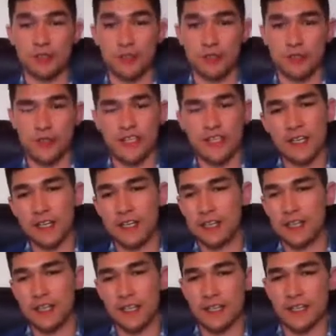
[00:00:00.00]
So that's kind of the
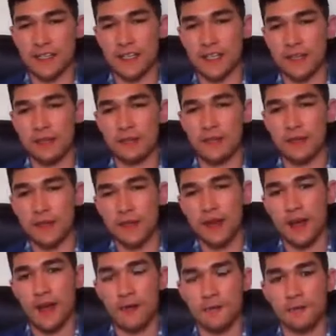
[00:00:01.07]
kind of setup
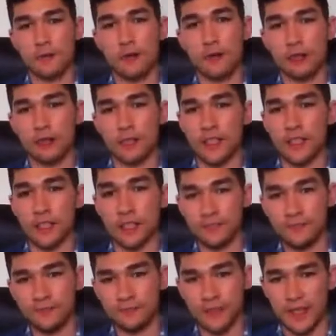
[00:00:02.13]
for your video.
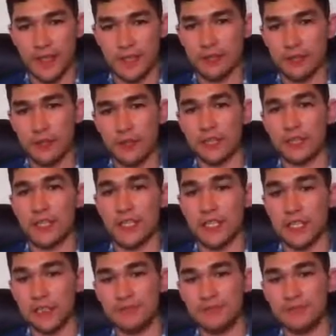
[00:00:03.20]
That's the first section,